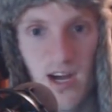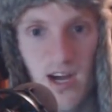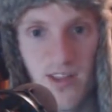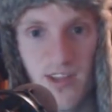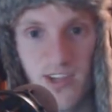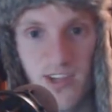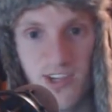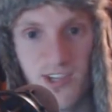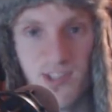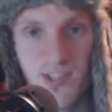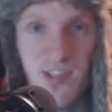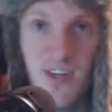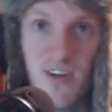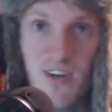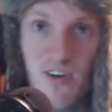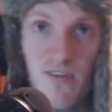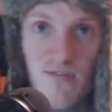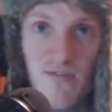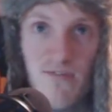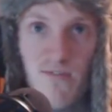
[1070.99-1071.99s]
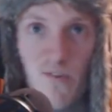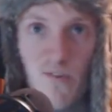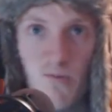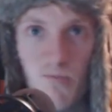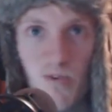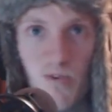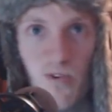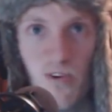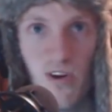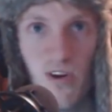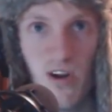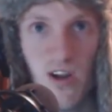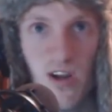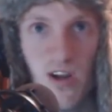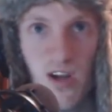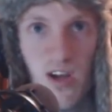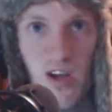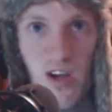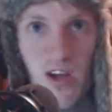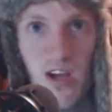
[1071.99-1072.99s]
They just need to go full bore
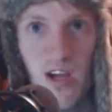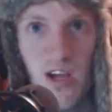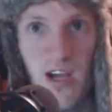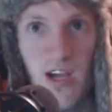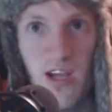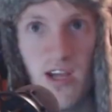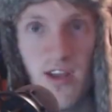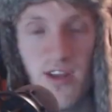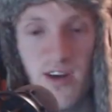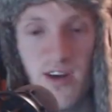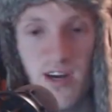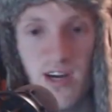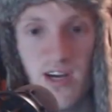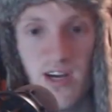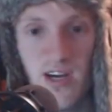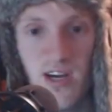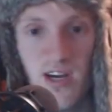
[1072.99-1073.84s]
and